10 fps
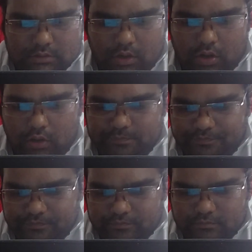
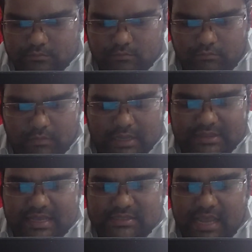so
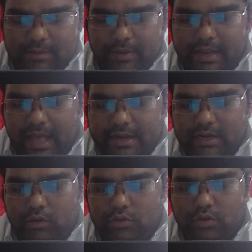these can be
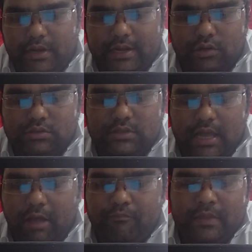carried out to reduce
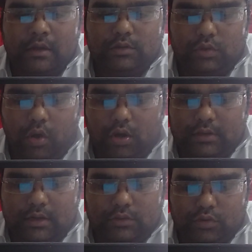the
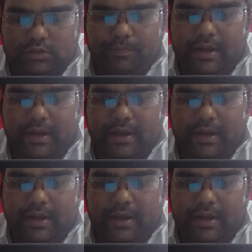total tooth